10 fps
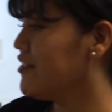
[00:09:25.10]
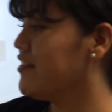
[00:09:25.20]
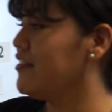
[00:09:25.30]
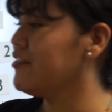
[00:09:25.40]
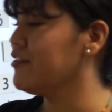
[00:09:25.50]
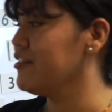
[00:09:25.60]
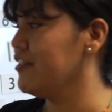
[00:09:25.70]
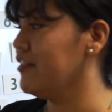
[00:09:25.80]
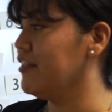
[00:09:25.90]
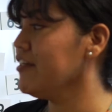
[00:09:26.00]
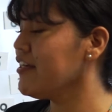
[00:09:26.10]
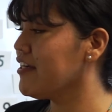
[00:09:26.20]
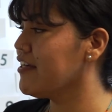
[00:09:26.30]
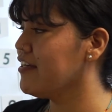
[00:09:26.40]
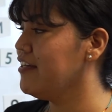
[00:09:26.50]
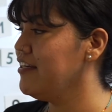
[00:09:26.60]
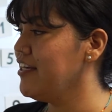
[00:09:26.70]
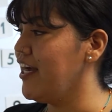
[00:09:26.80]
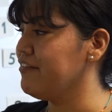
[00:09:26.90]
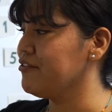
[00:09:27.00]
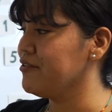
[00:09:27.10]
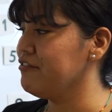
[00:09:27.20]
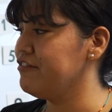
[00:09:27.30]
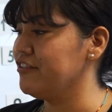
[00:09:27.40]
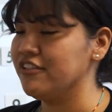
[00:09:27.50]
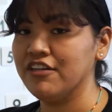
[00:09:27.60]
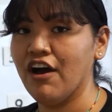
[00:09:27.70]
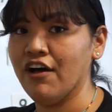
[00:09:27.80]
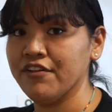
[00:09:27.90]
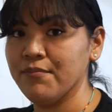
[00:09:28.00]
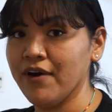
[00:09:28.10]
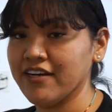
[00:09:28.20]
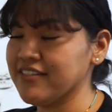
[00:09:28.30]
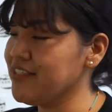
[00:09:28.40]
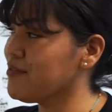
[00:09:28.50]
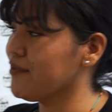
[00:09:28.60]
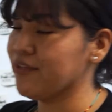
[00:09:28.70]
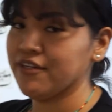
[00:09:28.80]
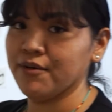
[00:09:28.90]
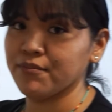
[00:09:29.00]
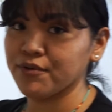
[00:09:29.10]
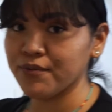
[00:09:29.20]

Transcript: center should look after we filled in all the boxes with the number